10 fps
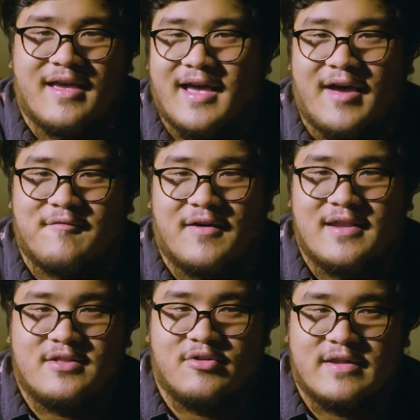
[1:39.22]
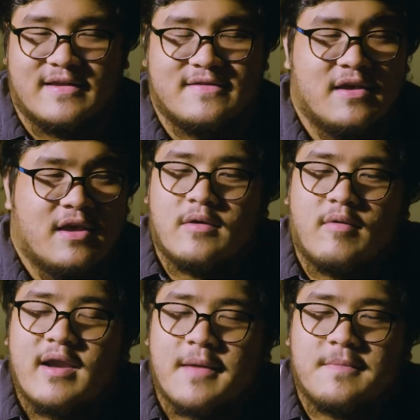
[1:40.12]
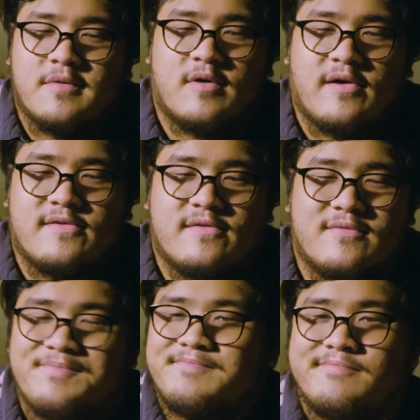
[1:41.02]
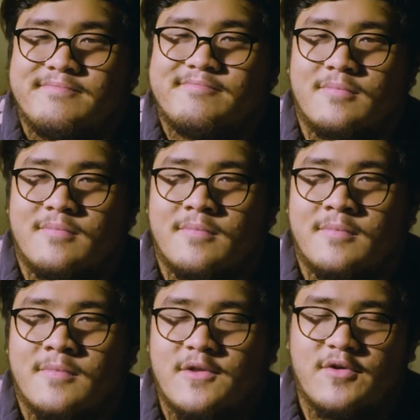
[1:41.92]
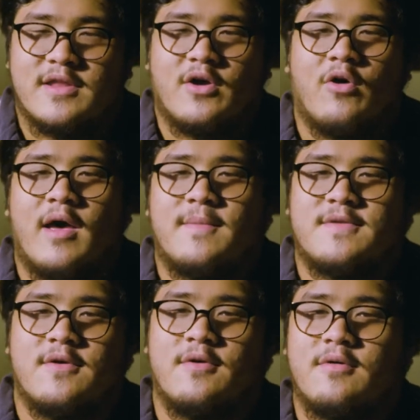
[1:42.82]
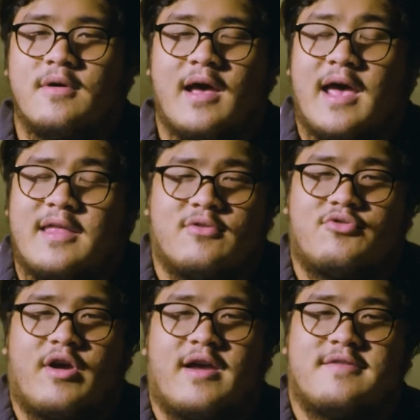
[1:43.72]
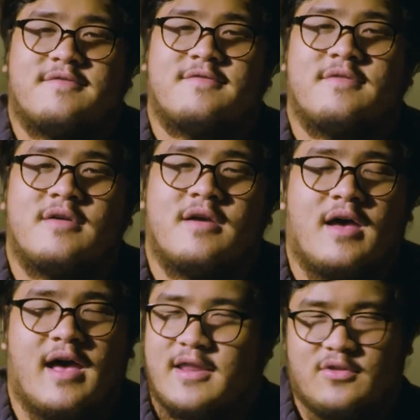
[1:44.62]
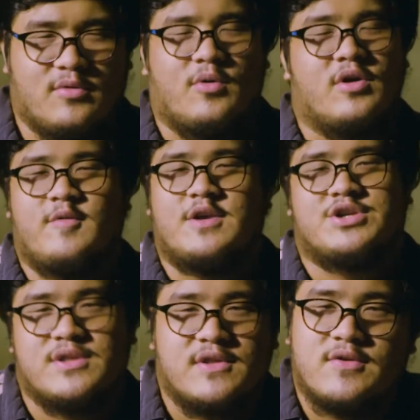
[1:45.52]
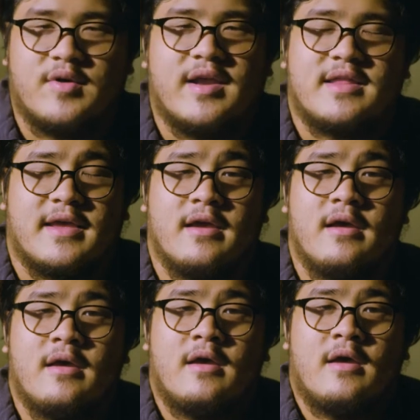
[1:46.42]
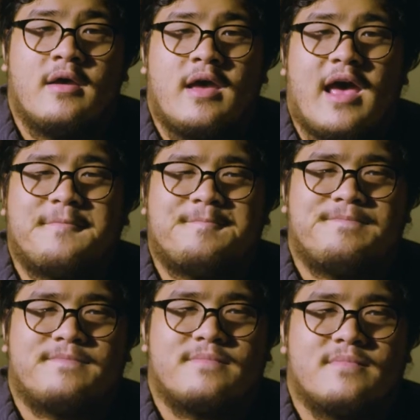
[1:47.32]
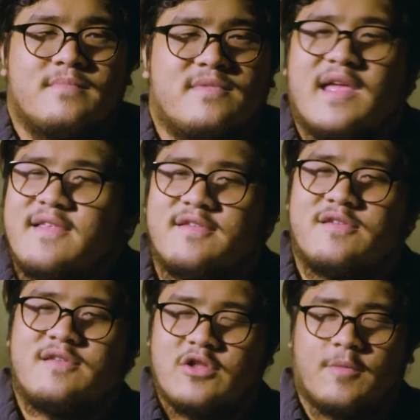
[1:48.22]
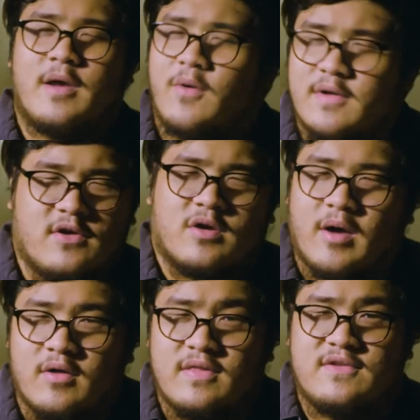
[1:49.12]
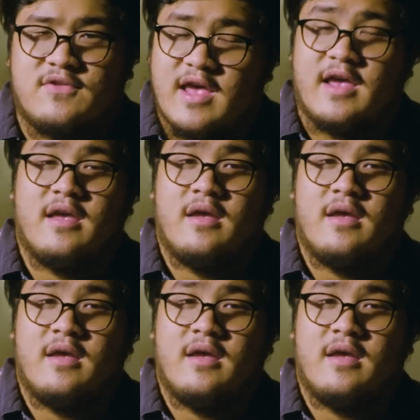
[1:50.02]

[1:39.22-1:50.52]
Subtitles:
I'm finally doing this. What happened was, during the whole MCO, I had no drive. I had no motivation to do anything. And that's the topic I want to talk about today.